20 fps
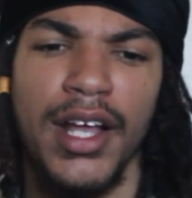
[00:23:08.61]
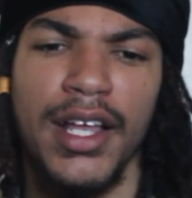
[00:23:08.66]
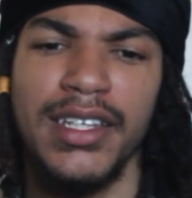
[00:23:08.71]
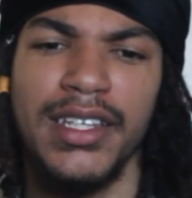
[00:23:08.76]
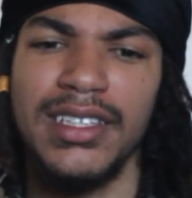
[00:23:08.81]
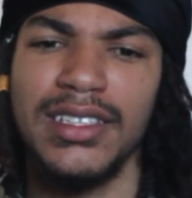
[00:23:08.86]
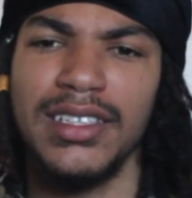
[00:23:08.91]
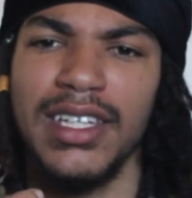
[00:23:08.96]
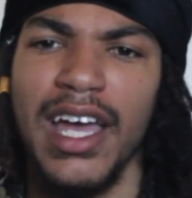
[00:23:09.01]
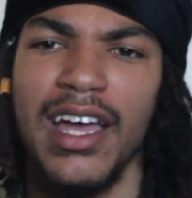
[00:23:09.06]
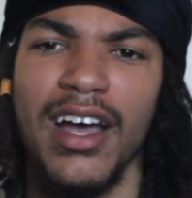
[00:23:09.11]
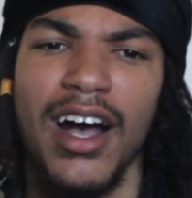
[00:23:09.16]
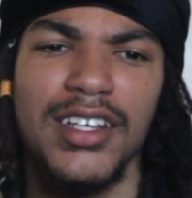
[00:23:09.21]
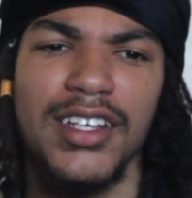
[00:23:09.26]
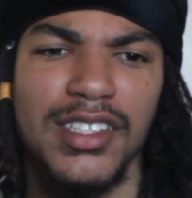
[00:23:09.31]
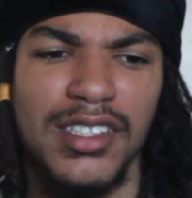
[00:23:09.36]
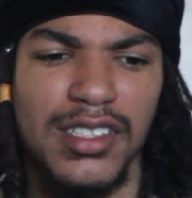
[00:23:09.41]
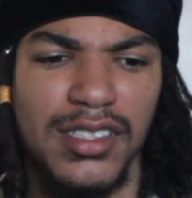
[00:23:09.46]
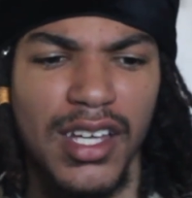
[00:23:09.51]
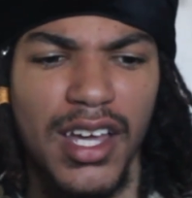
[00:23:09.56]
And this
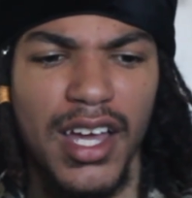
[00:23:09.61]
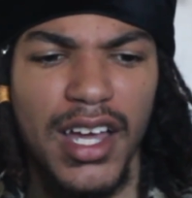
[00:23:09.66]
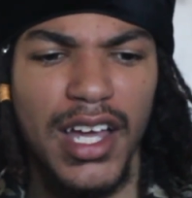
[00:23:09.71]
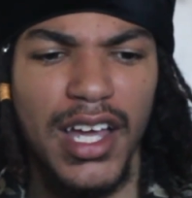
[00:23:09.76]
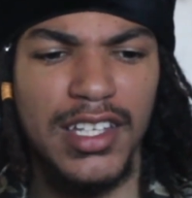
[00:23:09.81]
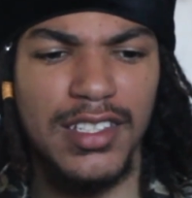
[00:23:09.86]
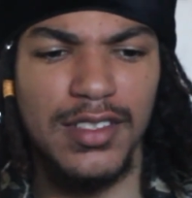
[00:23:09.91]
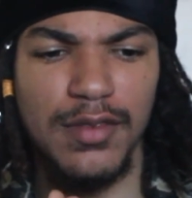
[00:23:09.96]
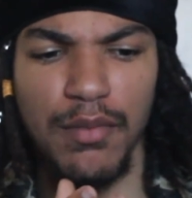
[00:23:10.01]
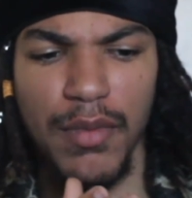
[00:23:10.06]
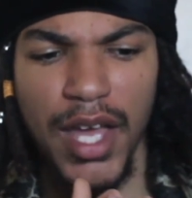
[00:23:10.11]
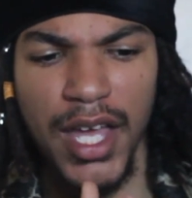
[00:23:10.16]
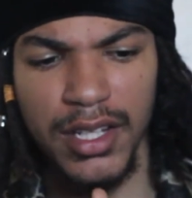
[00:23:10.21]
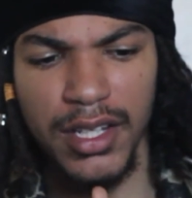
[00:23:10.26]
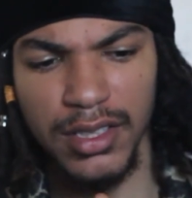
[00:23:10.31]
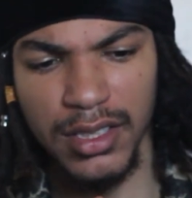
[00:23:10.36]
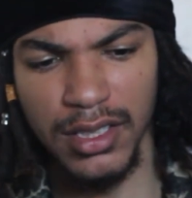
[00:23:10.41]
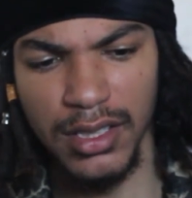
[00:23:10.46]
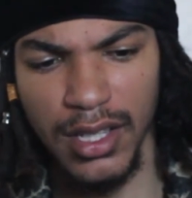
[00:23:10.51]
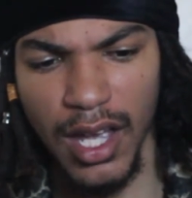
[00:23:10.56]
chaos is
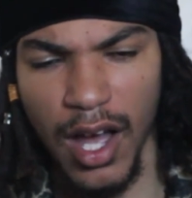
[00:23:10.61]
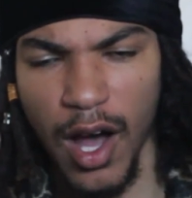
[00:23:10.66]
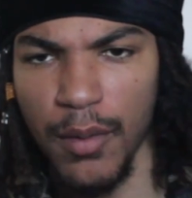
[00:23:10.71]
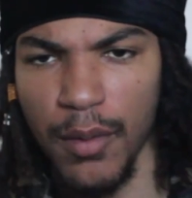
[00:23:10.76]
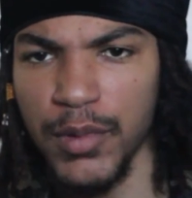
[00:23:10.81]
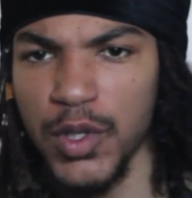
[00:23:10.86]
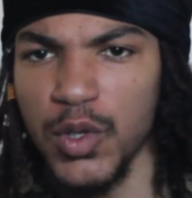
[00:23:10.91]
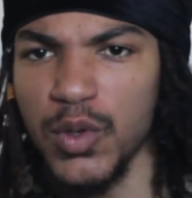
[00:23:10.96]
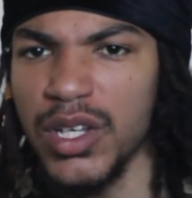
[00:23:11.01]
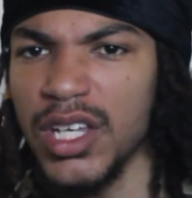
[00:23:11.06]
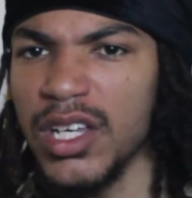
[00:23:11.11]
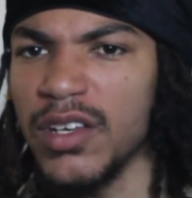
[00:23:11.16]
meant to help you